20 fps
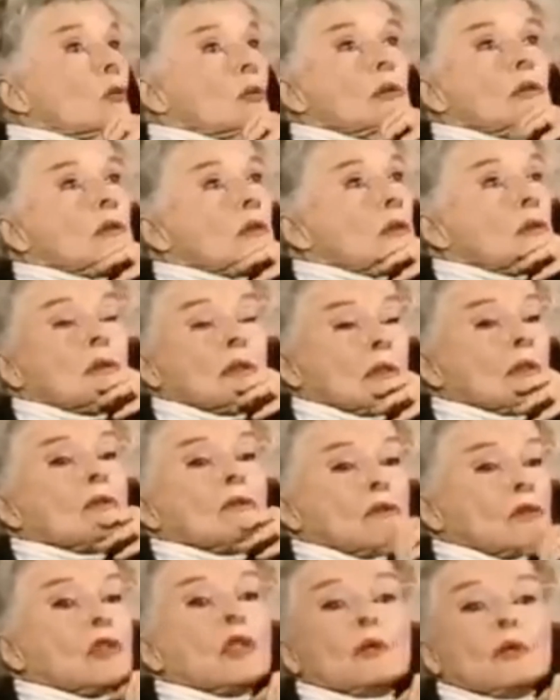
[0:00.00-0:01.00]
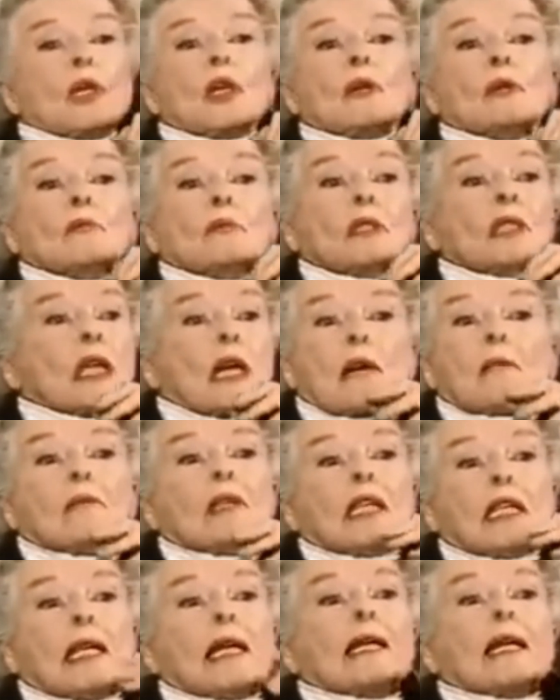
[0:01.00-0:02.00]
really interested you? No, no, but I
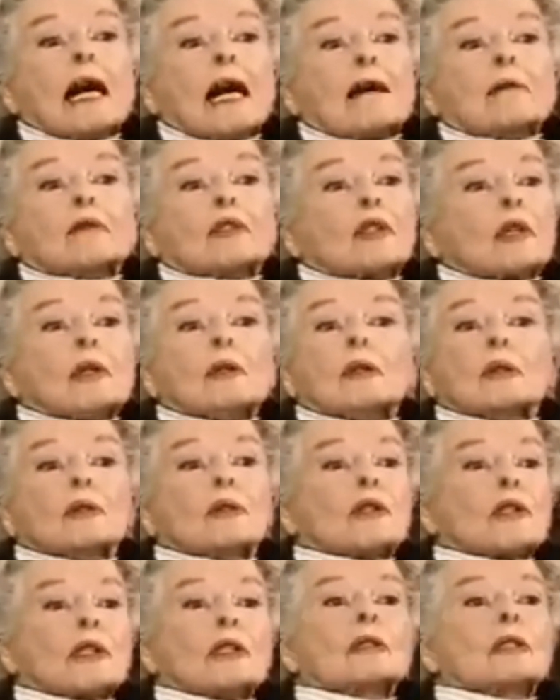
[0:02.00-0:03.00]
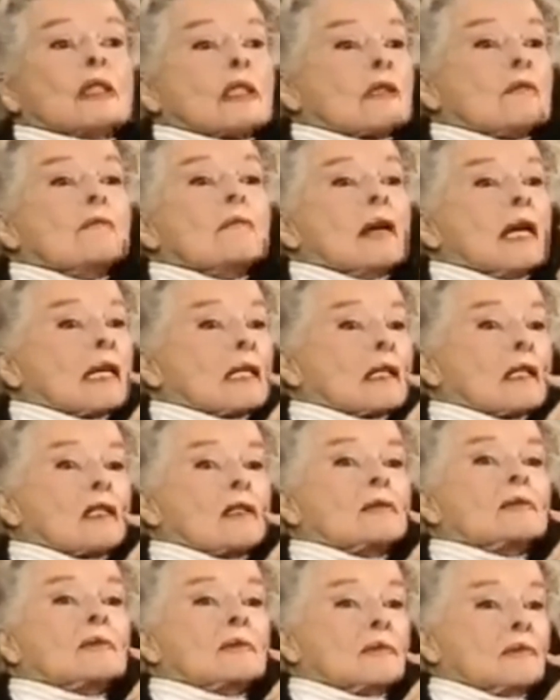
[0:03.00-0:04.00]
mean, then I was old, so it didn't matter.
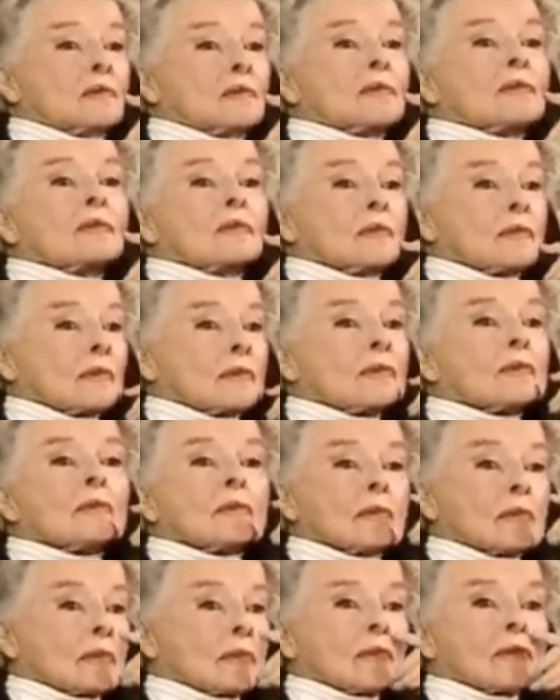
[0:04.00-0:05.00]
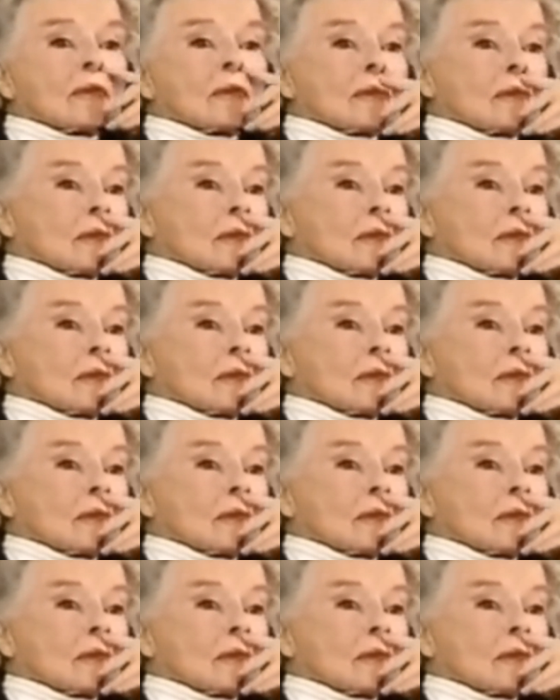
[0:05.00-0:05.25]
You weren't that old.